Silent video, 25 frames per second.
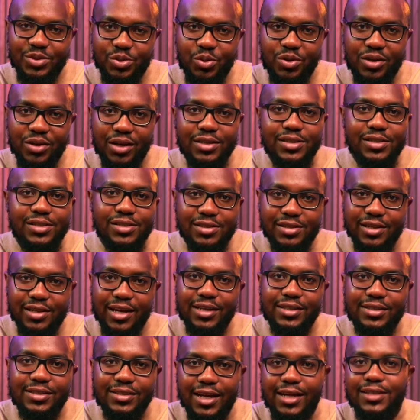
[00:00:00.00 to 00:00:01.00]
So
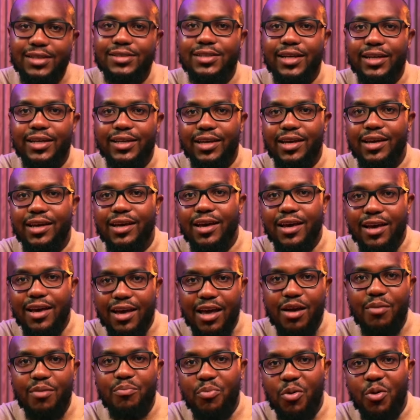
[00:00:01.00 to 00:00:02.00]
that's like
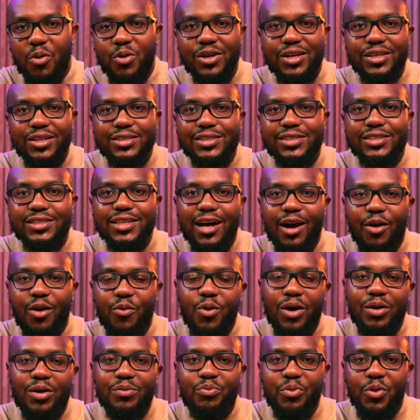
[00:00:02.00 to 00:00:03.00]
a bonus,
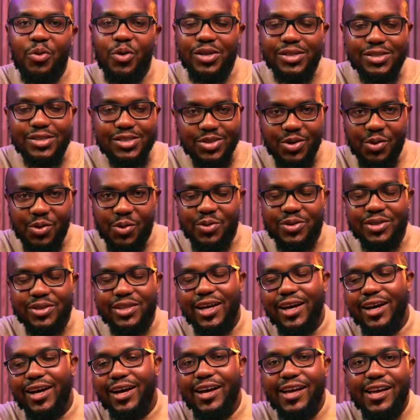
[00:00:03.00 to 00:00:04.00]
1 point
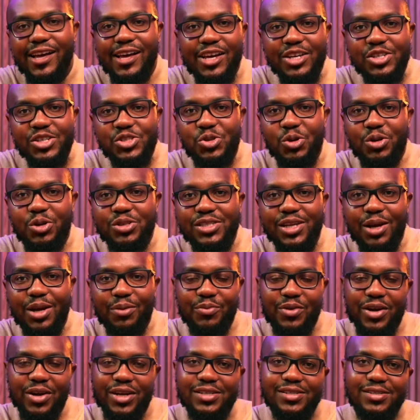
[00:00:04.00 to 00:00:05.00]
on the
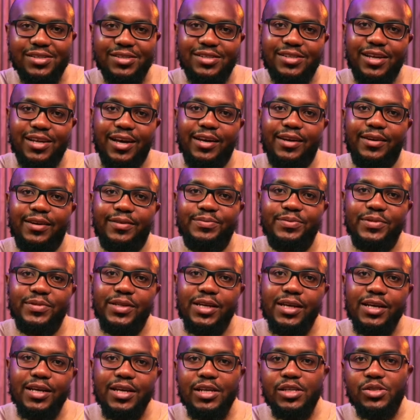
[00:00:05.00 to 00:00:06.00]
short-term rental side.
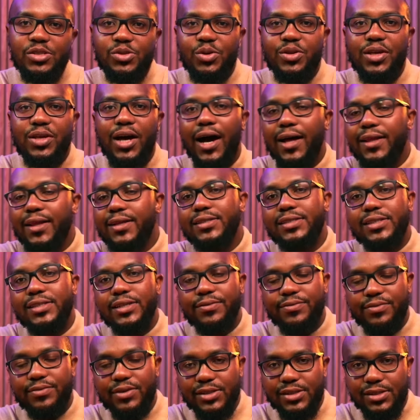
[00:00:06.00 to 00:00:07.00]
So the other
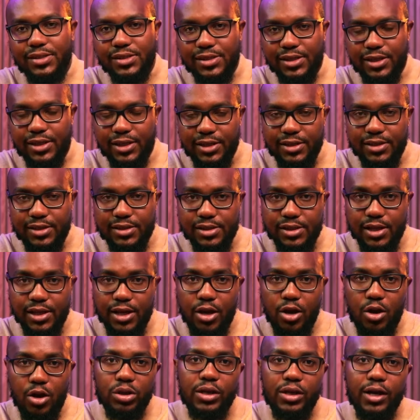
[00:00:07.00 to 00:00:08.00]
difference is
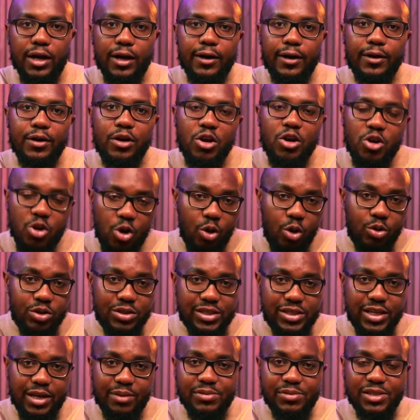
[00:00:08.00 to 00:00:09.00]
on the
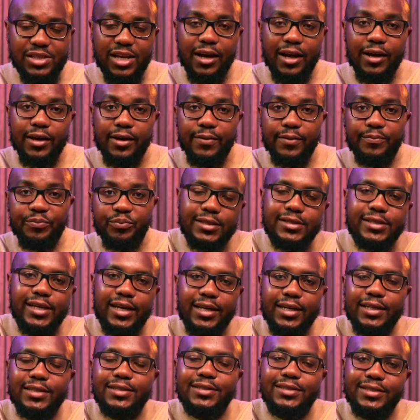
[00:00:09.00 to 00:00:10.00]
long-term side, a
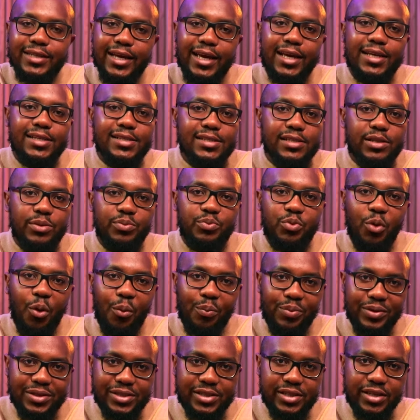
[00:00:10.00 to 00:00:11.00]
tenant stays in the
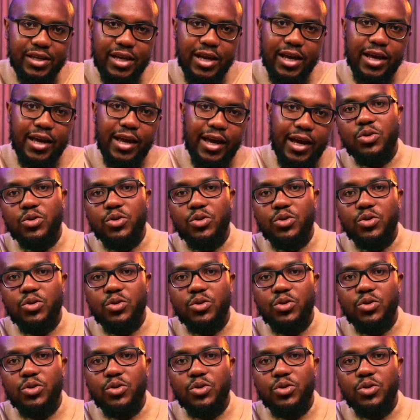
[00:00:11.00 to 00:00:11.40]
property.